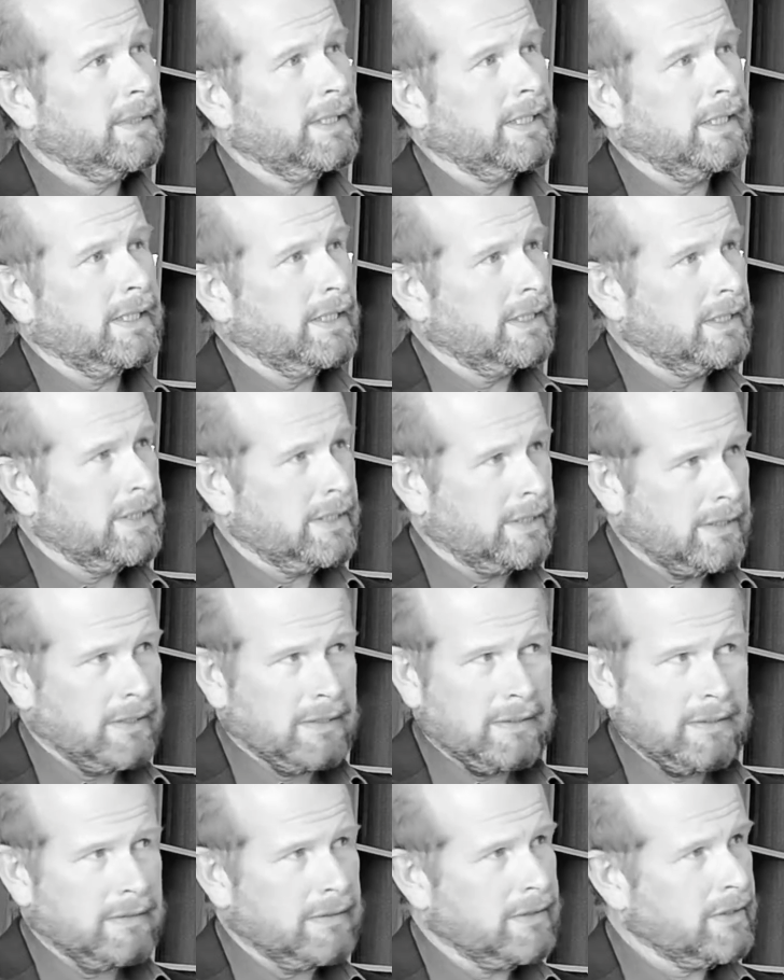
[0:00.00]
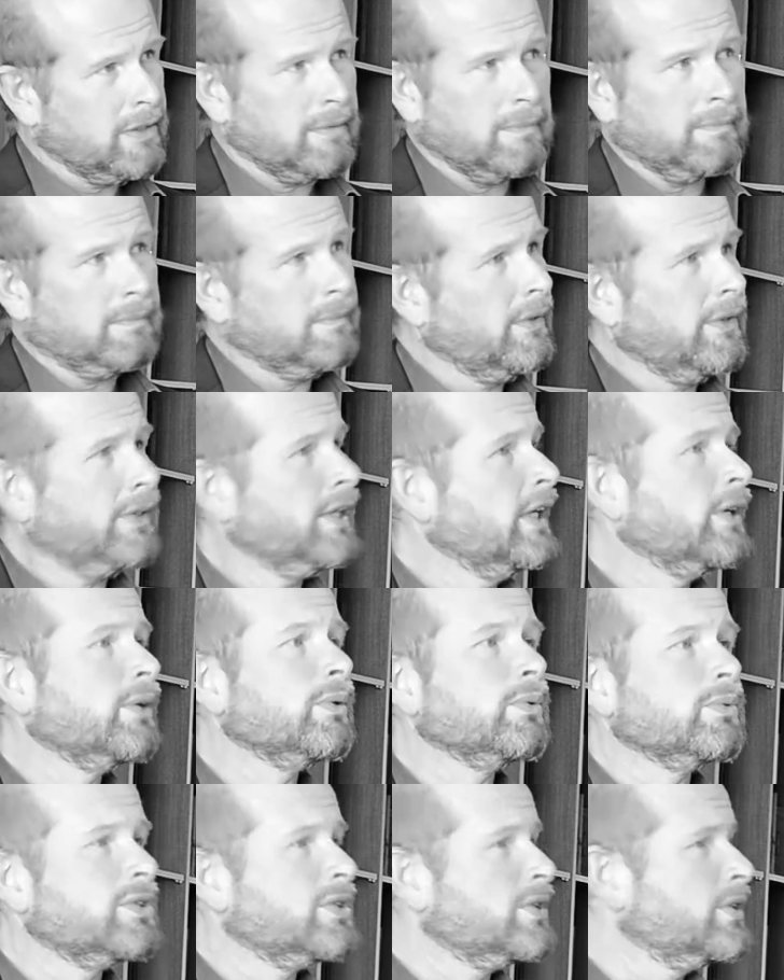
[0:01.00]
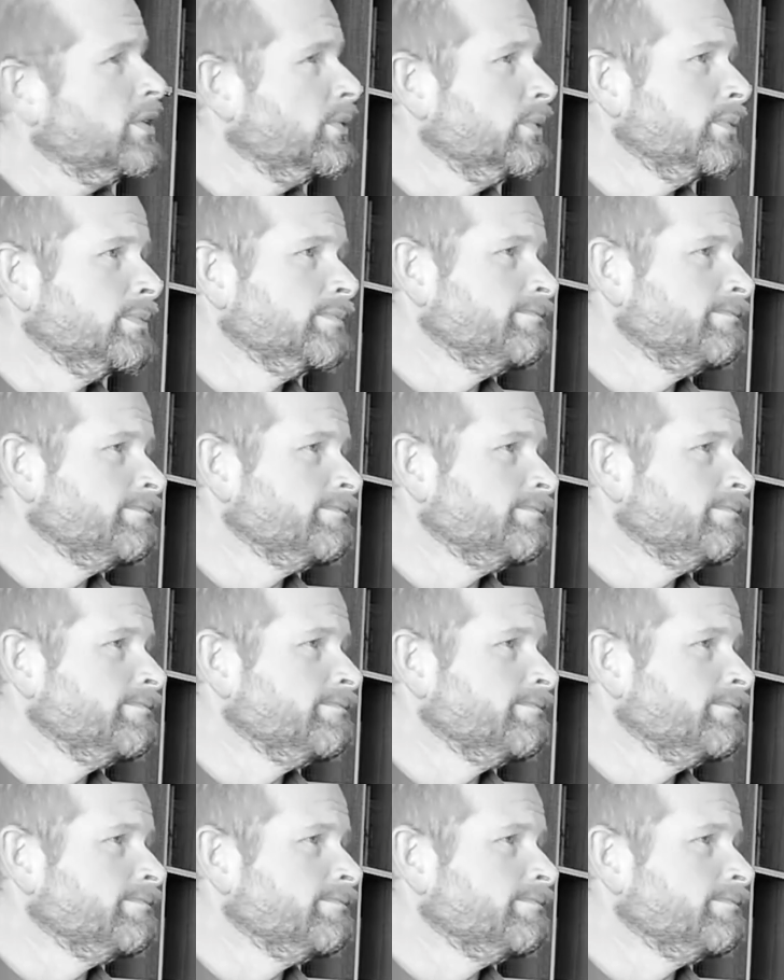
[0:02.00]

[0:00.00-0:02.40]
in this thing called school.